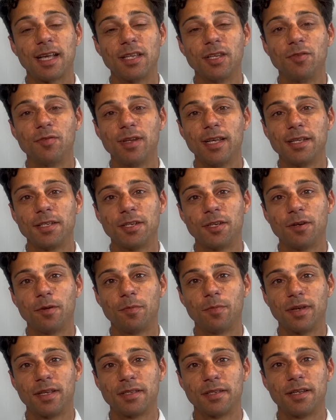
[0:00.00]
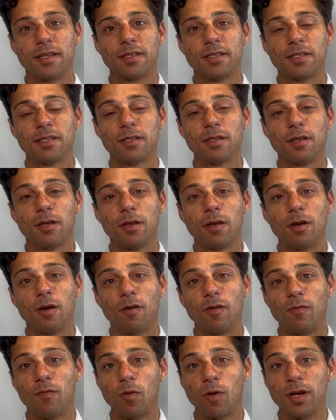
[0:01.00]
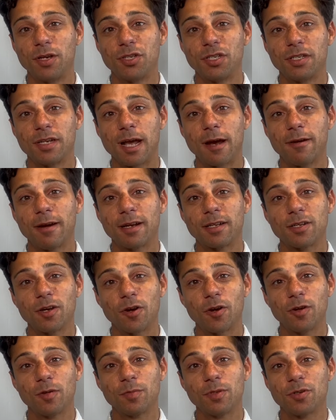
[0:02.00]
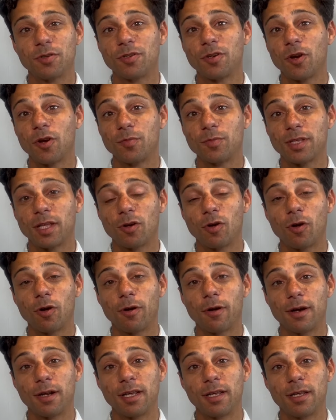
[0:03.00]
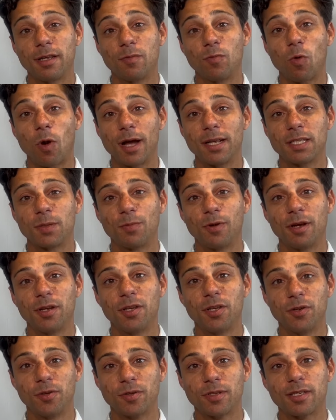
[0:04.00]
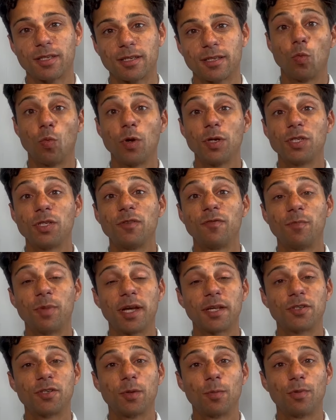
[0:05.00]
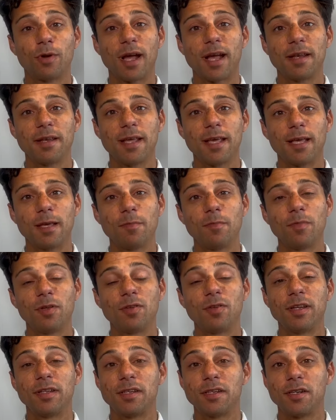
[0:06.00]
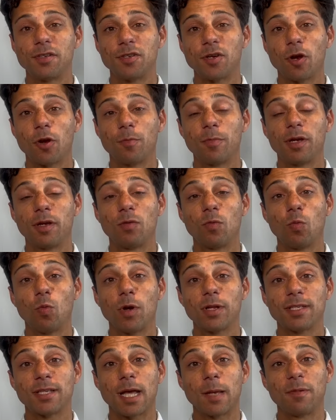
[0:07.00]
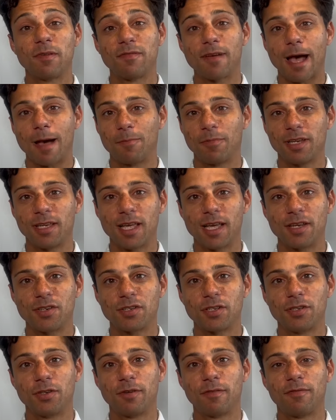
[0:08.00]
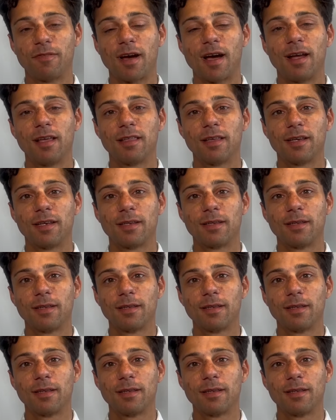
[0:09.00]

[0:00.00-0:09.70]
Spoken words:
and unique to your business. Avoid generic terms or terms that are already in widespread use. Once you've picked your brand name, you need to determine what type of application you're filing.